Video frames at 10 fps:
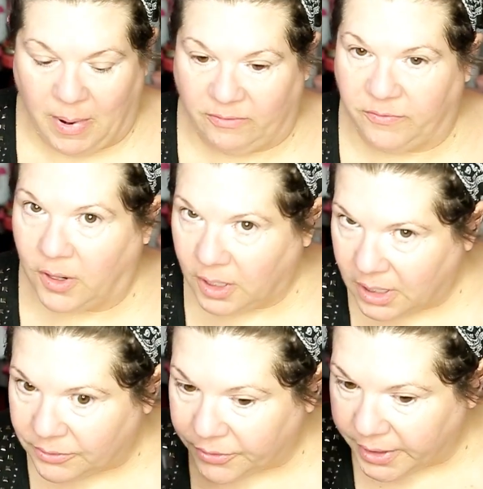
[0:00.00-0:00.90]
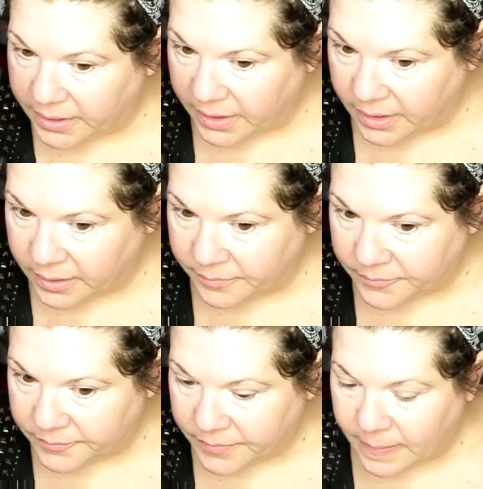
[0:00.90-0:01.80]
about fallout or anything,
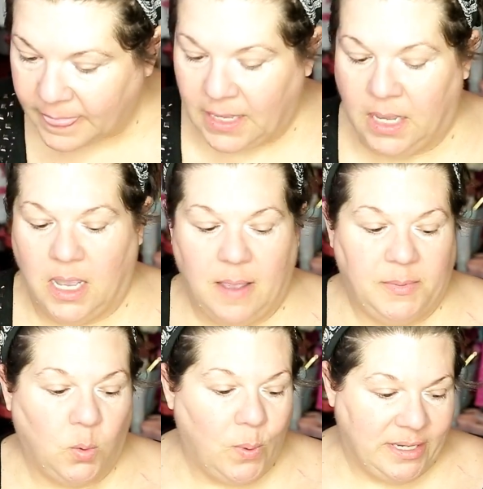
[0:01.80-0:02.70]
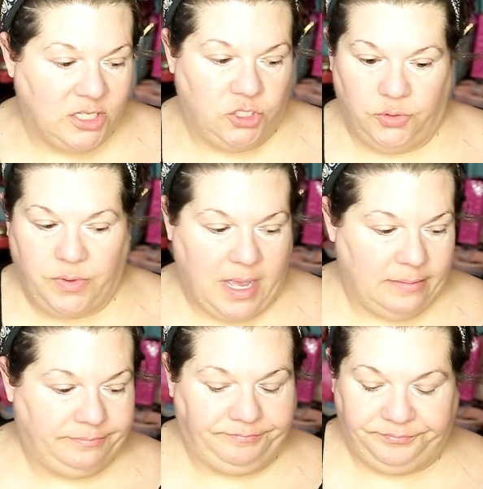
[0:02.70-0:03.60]
I'm gonna wait to do that.